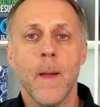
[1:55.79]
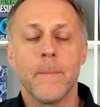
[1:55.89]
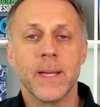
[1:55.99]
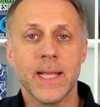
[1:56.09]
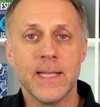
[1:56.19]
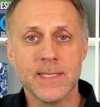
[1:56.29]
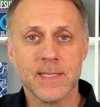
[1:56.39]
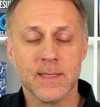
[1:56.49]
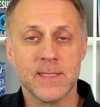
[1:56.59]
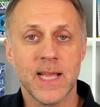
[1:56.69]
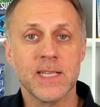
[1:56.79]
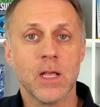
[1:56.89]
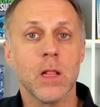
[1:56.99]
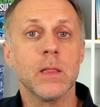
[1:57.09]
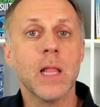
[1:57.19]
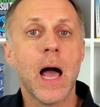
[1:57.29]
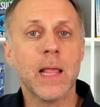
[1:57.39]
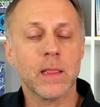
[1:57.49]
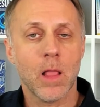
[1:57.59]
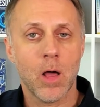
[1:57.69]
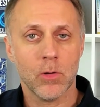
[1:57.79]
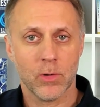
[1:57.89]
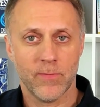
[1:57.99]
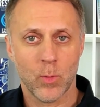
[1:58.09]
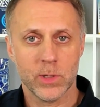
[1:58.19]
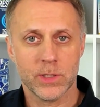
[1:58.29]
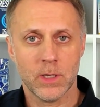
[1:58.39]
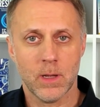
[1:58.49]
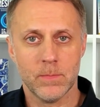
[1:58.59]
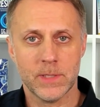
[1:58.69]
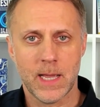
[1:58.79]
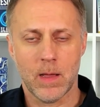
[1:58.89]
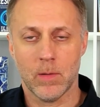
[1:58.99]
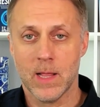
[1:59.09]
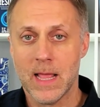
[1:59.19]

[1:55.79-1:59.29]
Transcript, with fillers: but insulin takes a lot longer for it to come down.